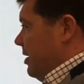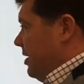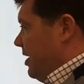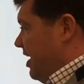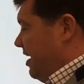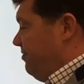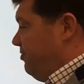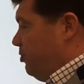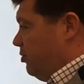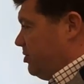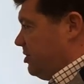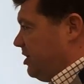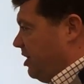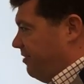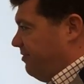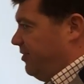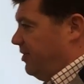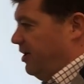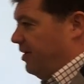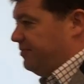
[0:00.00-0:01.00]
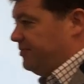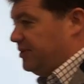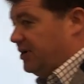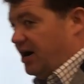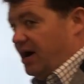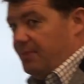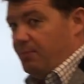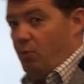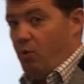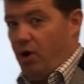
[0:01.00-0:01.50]
Give yourself enough
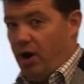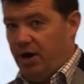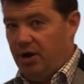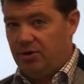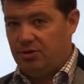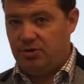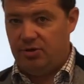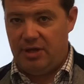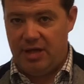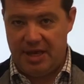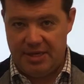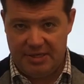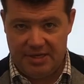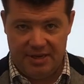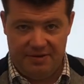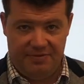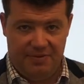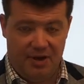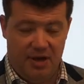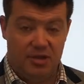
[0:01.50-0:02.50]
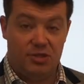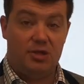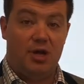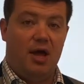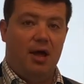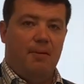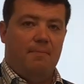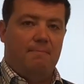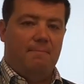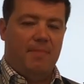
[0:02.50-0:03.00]
time. Why not do the essay first?
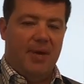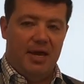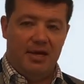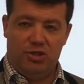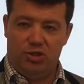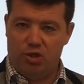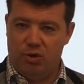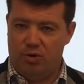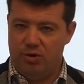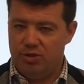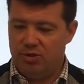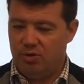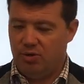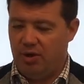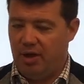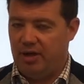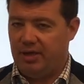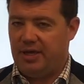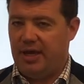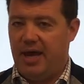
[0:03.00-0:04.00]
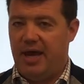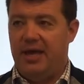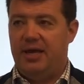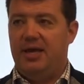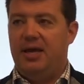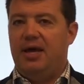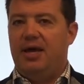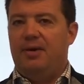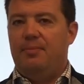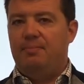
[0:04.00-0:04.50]
Make sure it's all
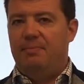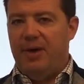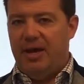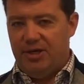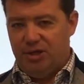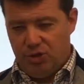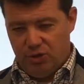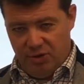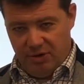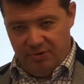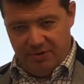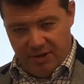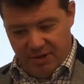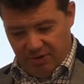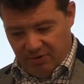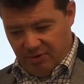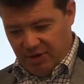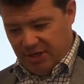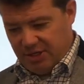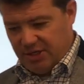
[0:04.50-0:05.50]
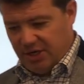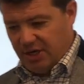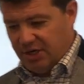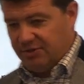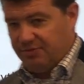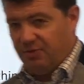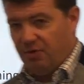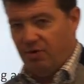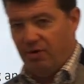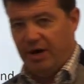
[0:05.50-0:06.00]
okay. Make sure you've done the research
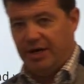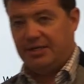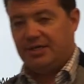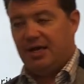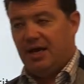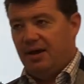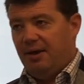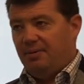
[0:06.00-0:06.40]
for it.